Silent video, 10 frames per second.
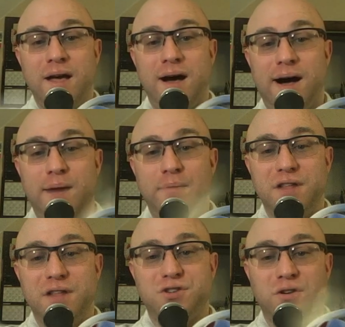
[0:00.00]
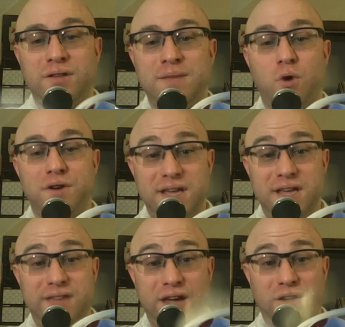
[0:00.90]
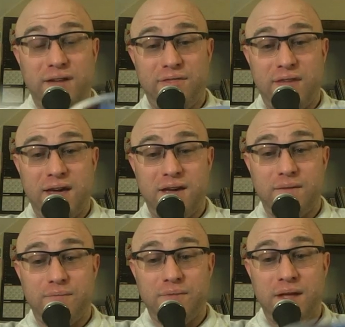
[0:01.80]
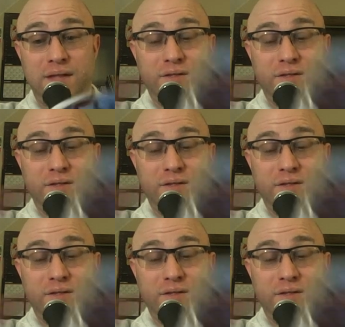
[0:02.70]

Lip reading: But it's certainly more detailed, I think. And at